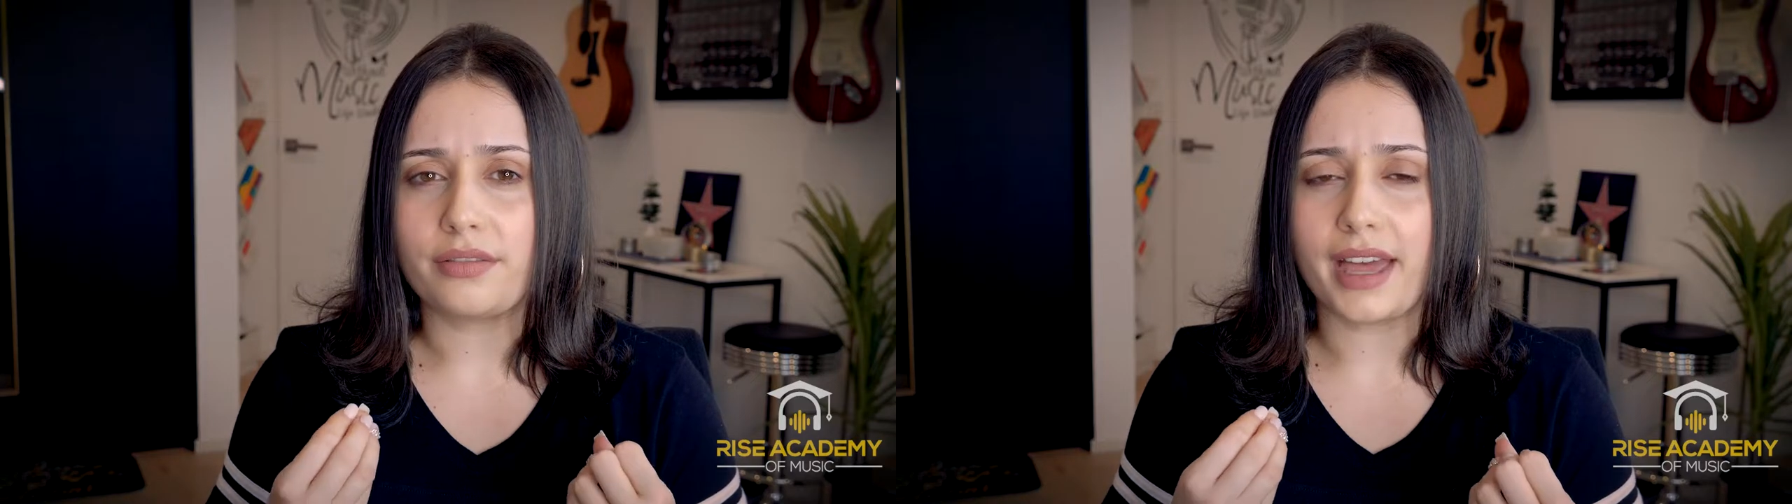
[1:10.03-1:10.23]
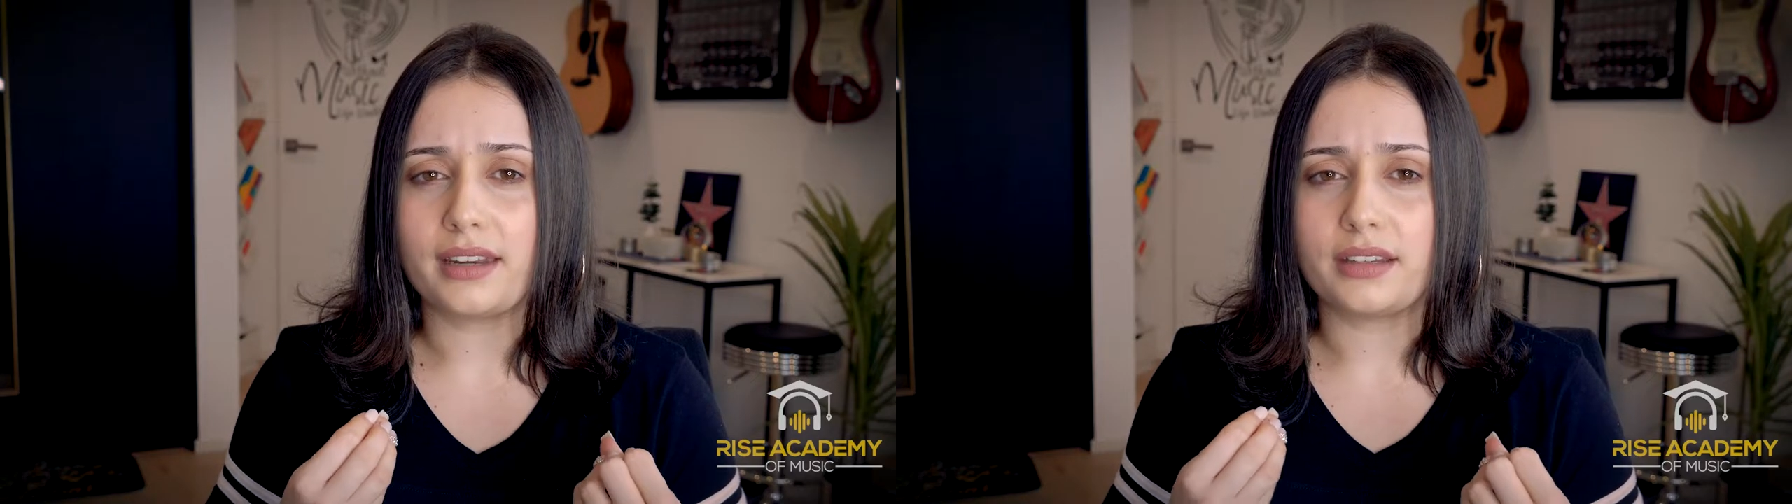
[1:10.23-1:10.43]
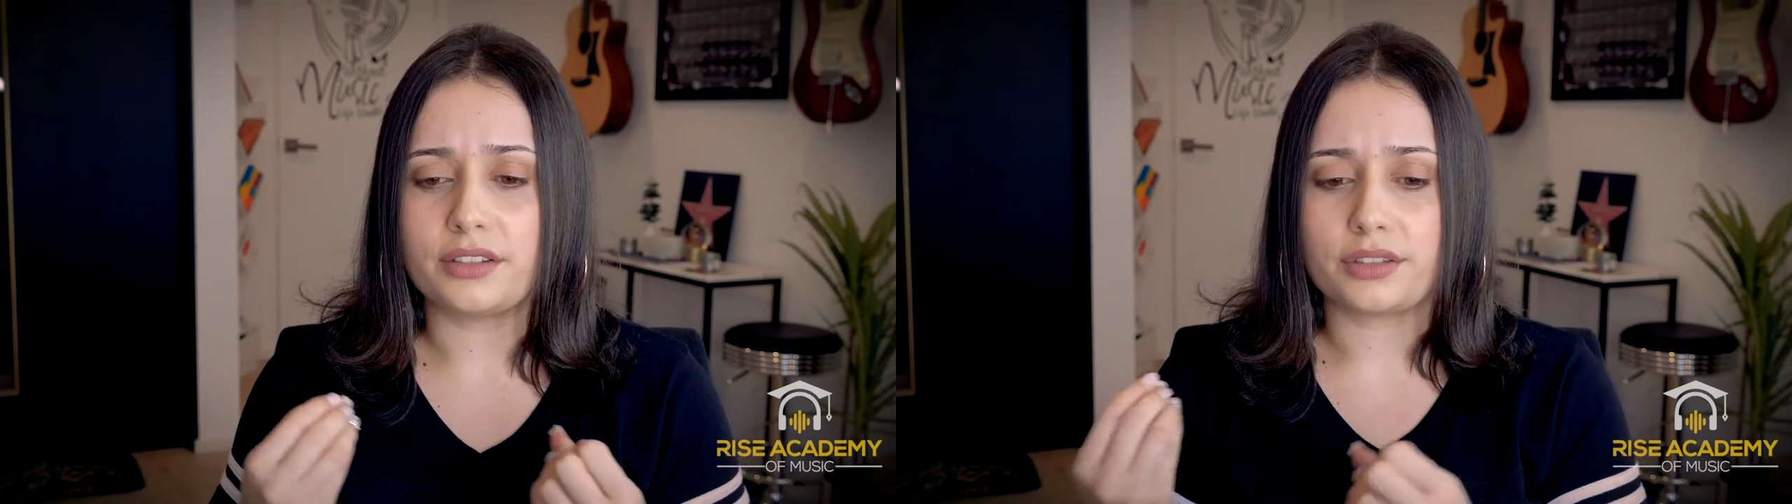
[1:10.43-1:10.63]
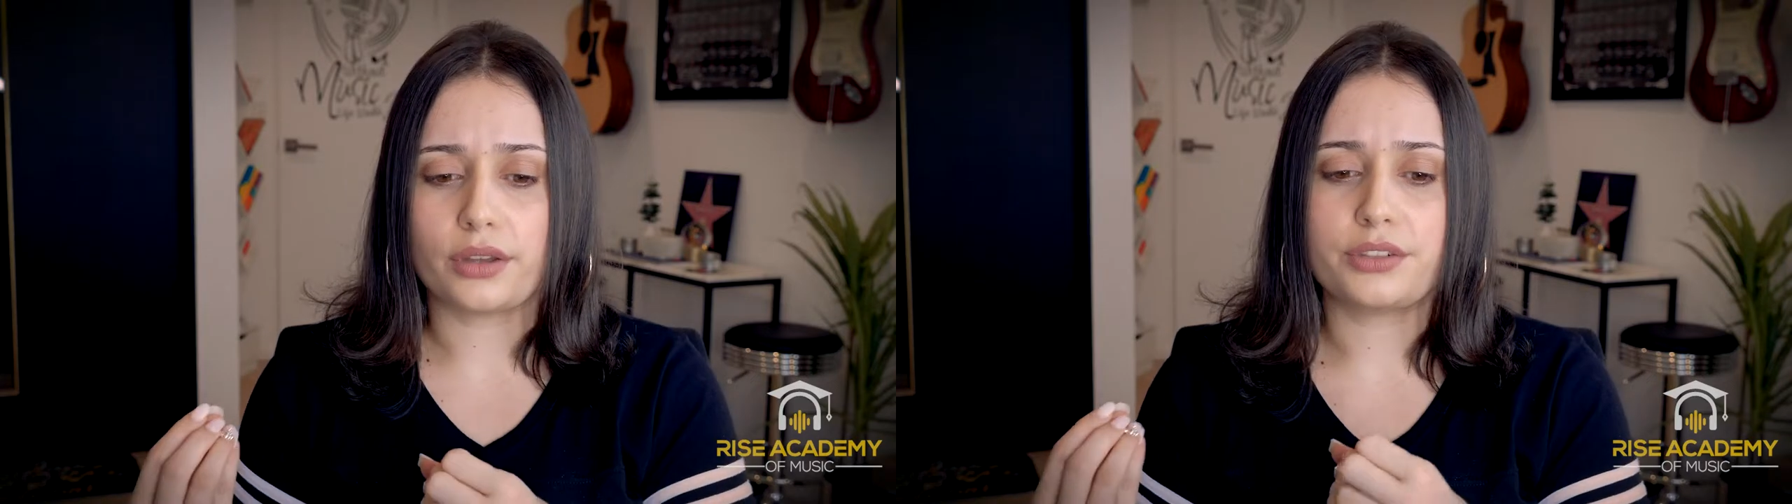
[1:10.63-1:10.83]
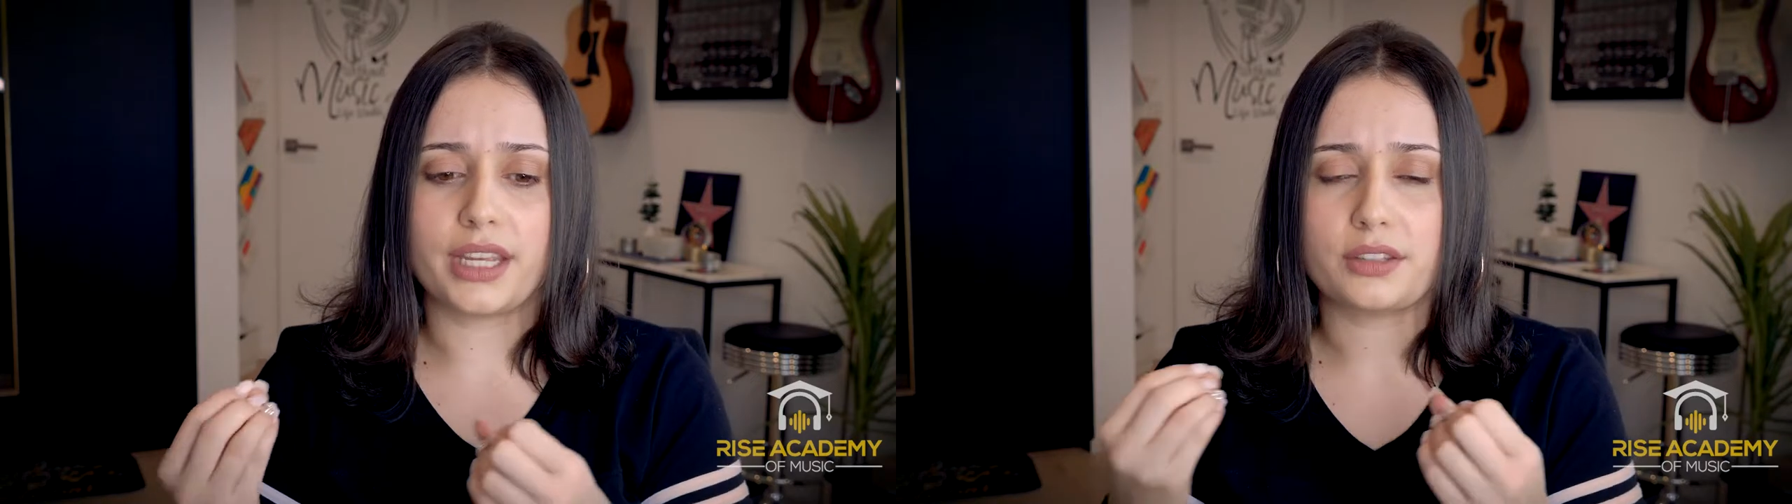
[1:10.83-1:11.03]
that
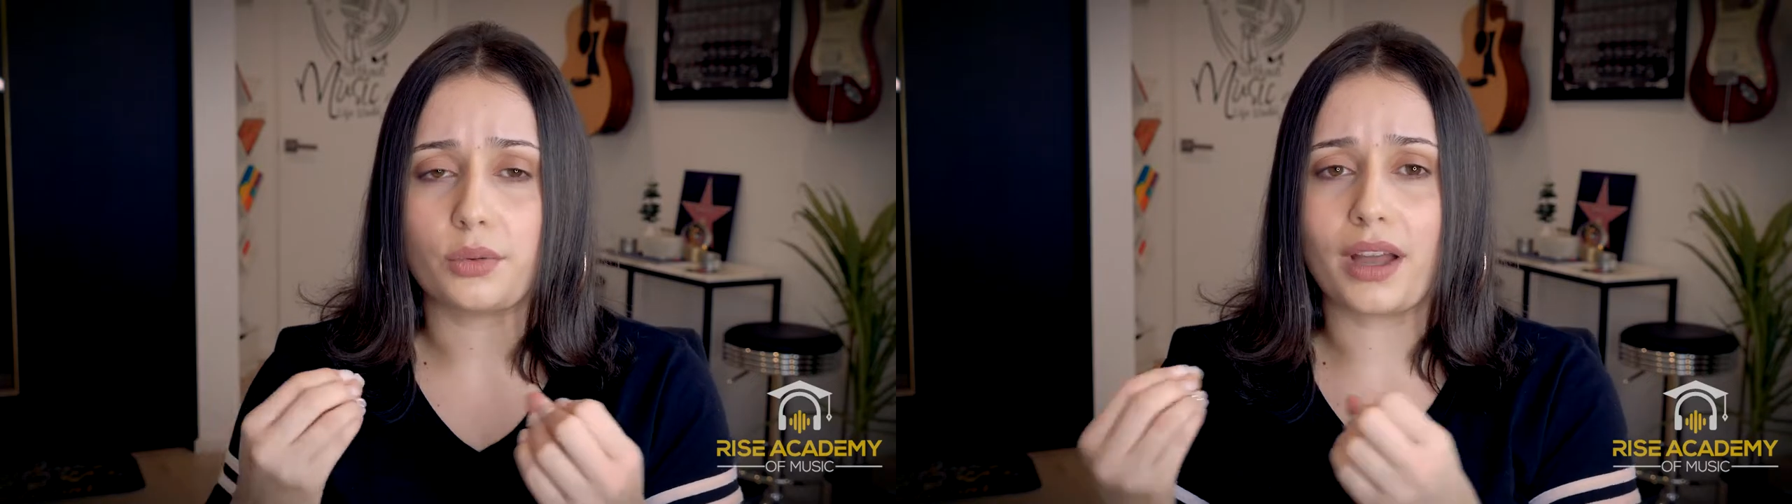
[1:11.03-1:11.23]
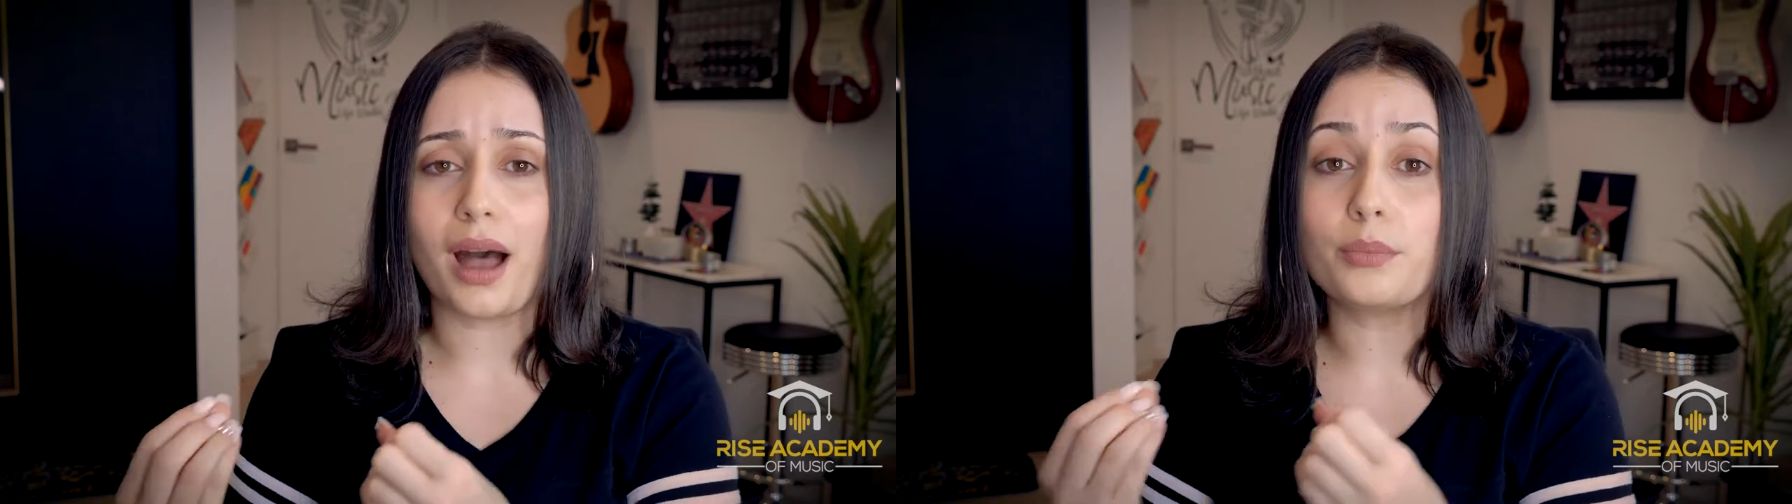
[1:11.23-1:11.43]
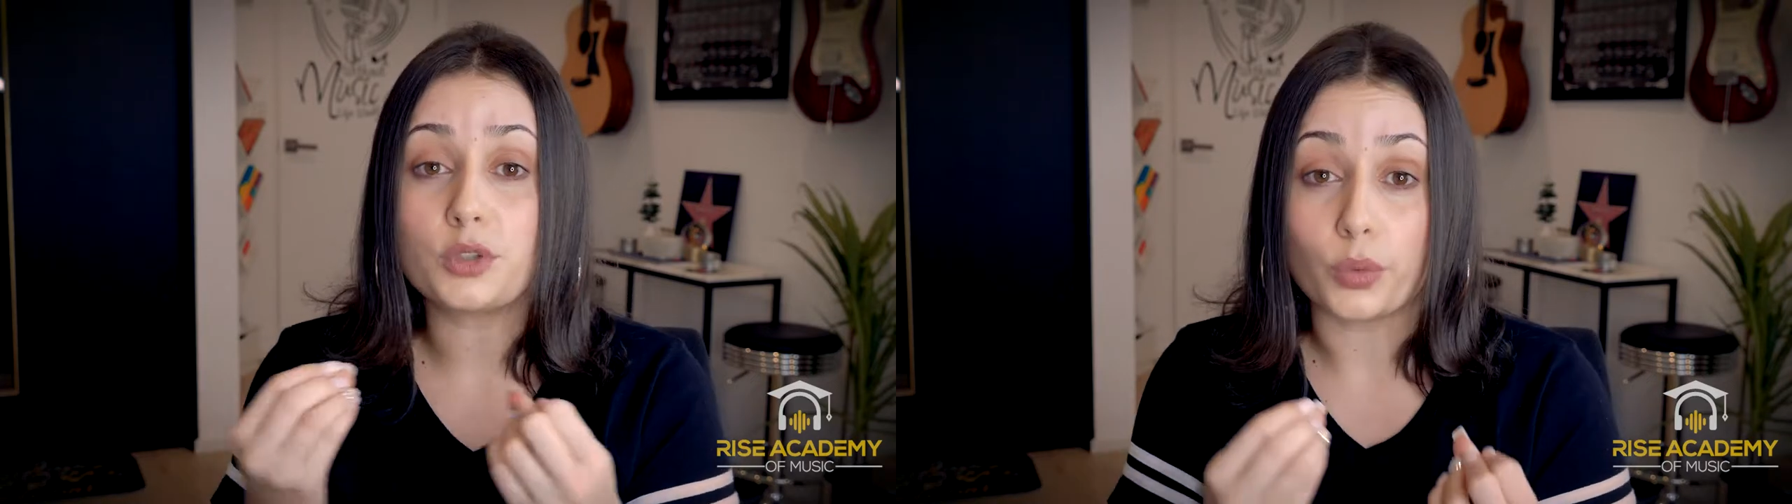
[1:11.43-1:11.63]
associates or comes